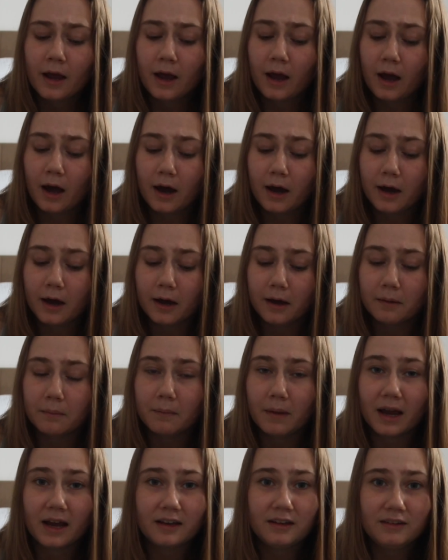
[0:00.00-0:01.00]

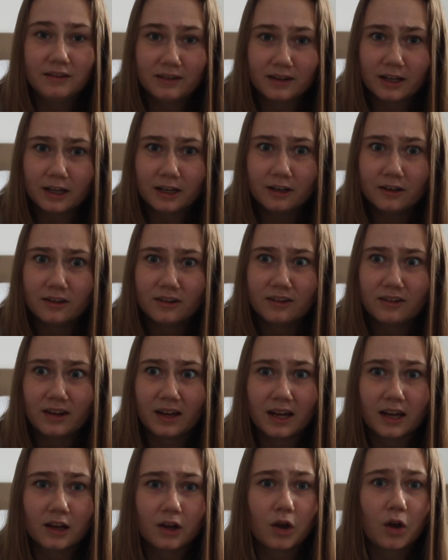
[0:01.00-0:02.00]
I did
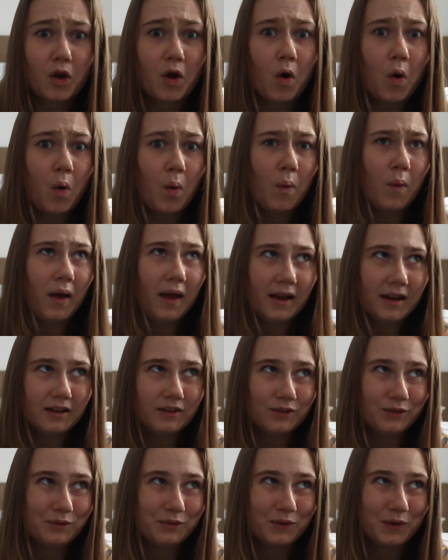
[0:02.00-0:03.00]
take quite
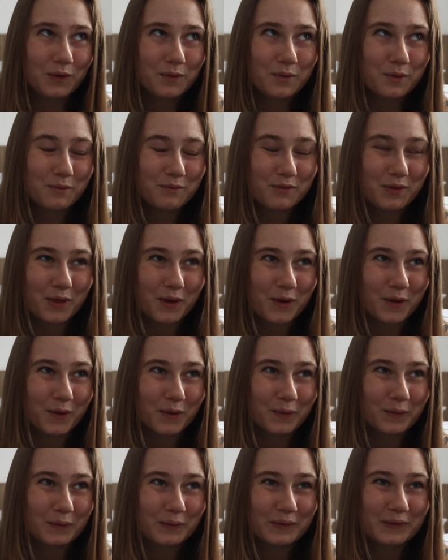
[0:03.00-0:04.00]
a few of
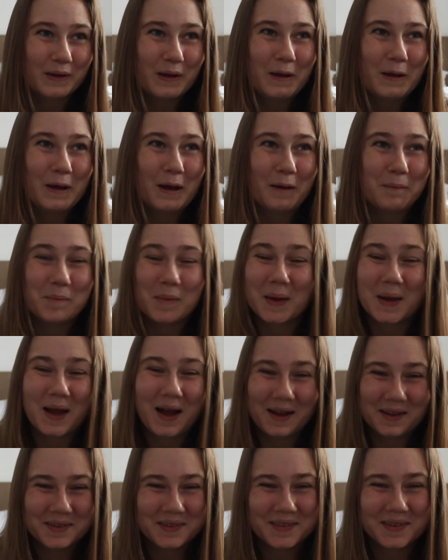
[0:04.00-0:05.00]
those
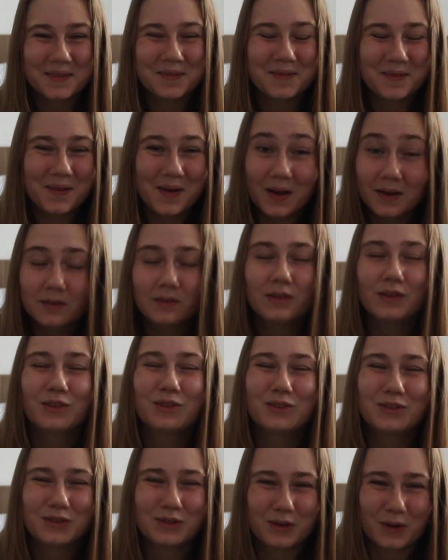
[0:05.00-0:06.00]
because it was
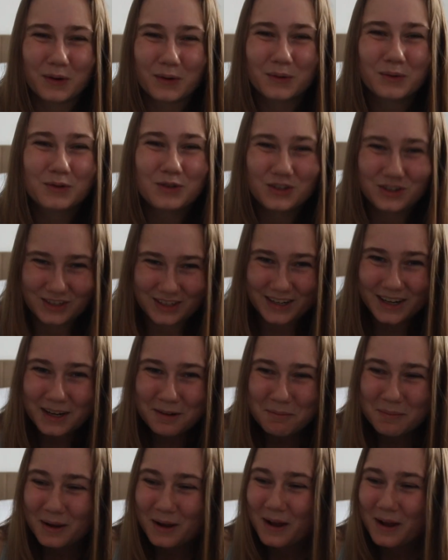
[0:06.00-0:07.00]
so
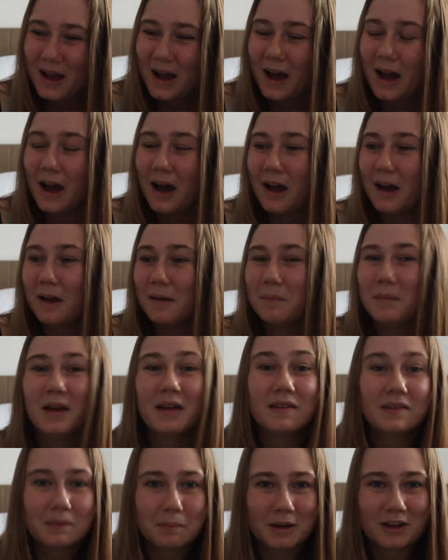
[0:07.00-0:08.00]
cheap,
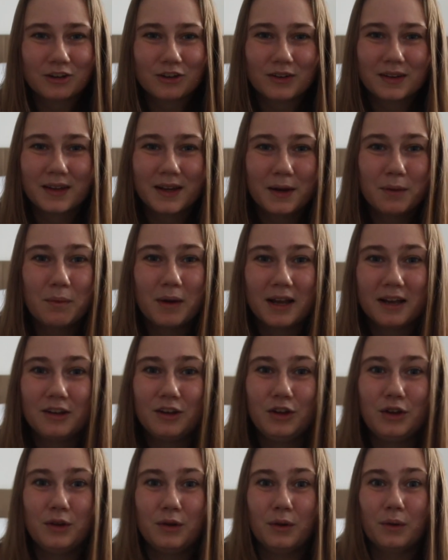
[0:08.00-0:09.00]
especially when
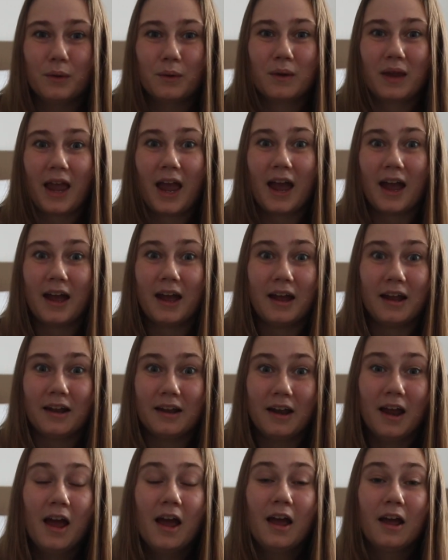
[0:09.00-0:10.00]
you
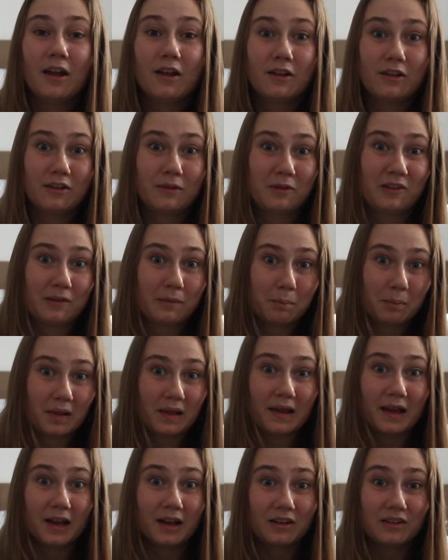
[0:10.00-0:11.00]
can
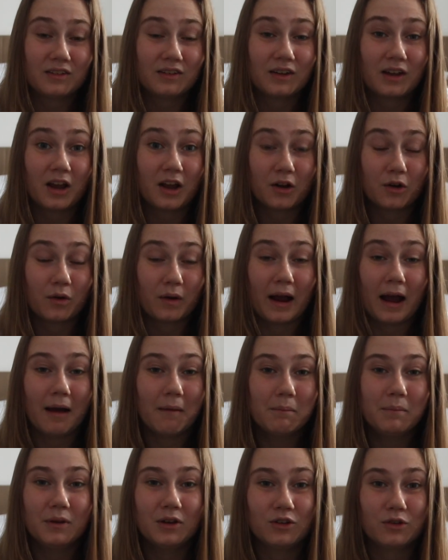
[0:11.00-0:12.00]
split a
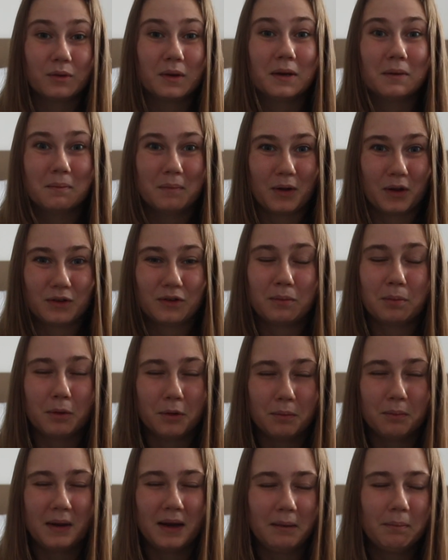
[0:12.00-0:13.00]
Grab between multiple
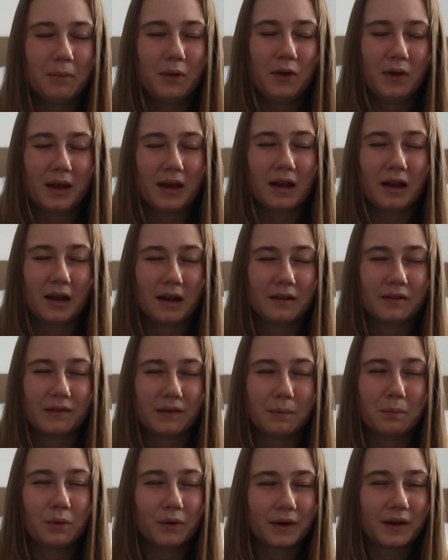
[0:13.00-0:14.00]
people. It ends
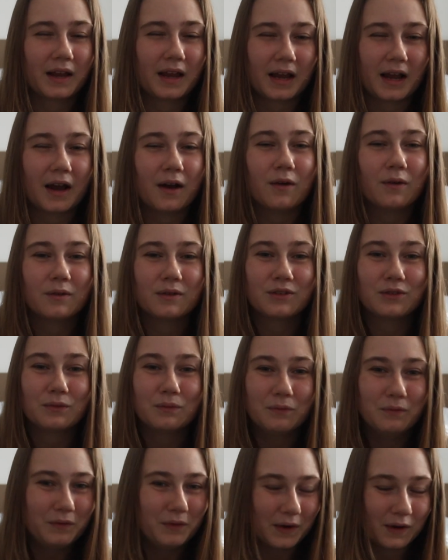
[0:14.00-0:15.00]
up working out
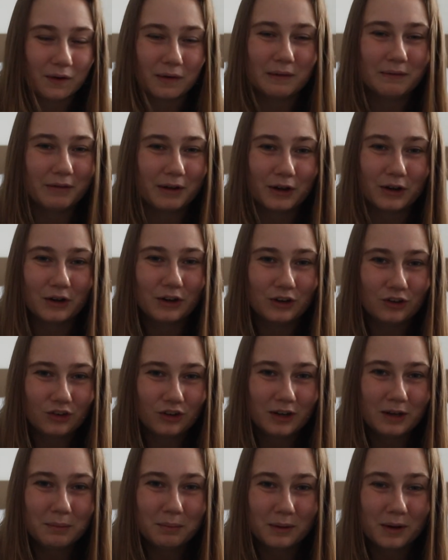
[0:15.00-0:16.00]
very
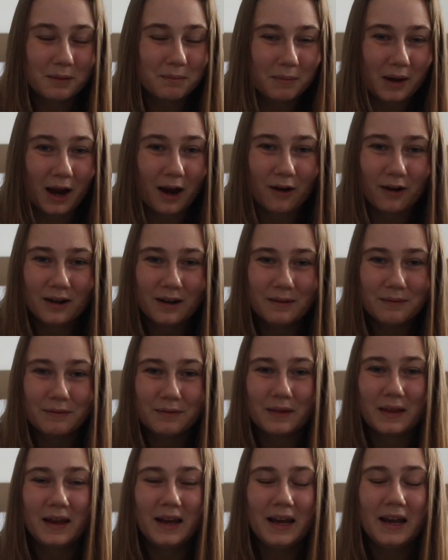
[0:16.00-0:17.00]
cheap
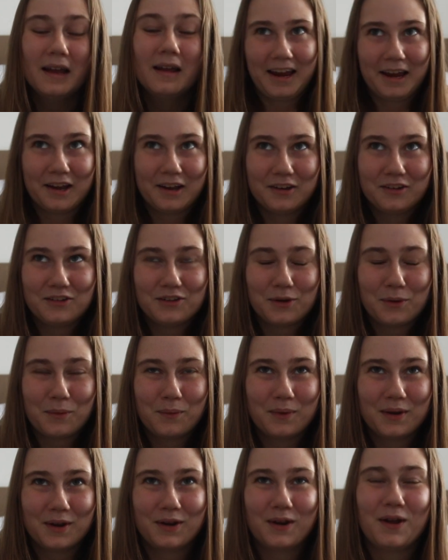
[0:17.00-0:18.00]
comparatively. And
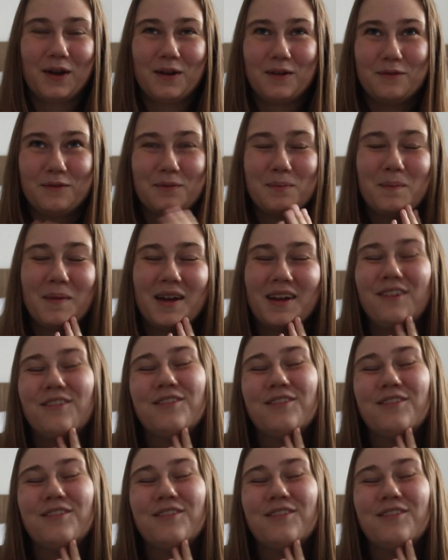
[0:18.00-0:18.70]
one of my